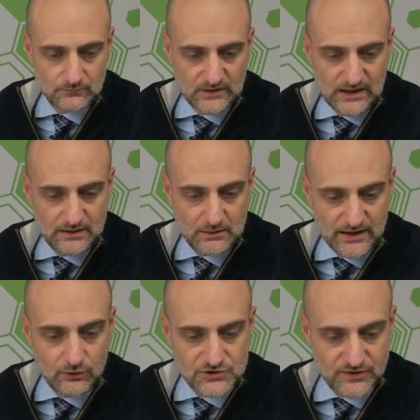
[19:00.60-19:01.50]

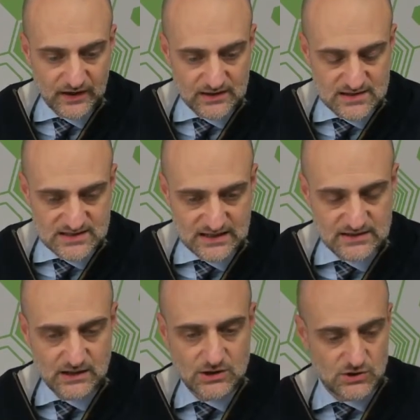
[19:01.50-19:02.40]
I also think it's a
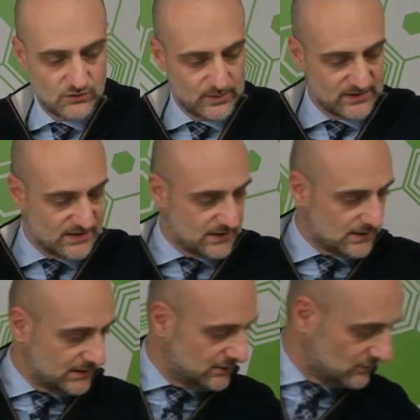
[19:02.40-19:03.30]
setting issue, but
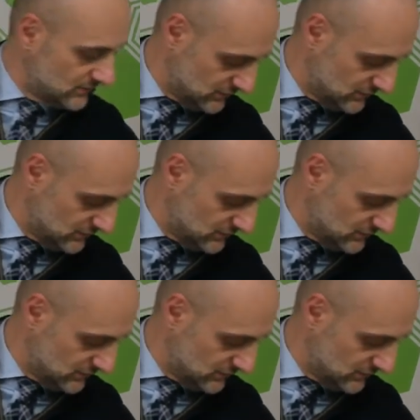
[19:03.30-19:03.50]
I don't know what to do